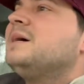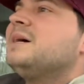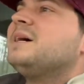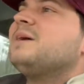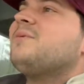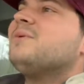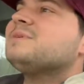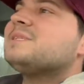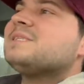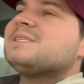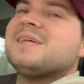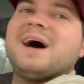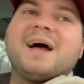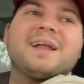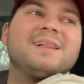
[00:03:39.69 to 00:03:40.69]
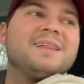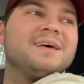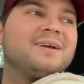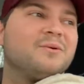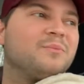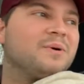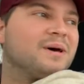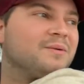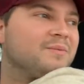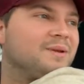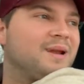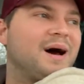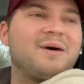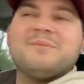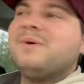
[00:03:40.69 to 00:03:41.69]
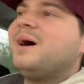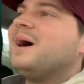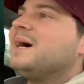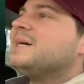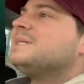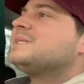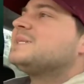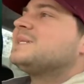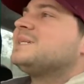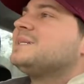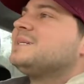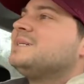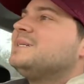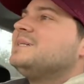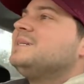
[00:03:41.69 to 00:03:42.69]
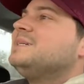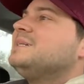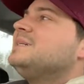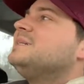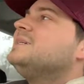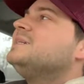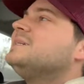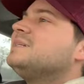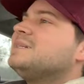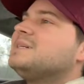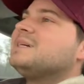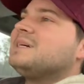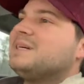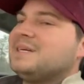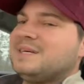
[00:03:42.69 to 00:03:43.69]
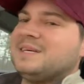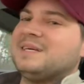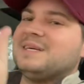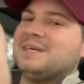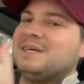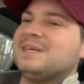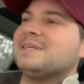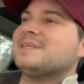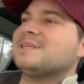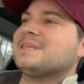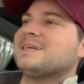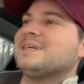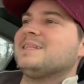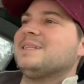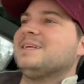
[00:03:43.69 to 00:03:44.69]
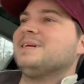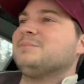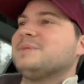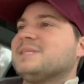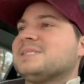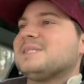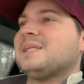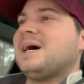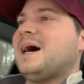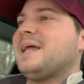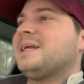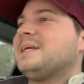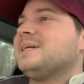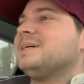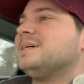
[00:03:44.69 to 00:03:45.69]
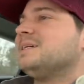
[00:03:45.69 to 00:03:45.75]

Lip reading: It wants to slide a little bit, but not much. A little bit of sliding.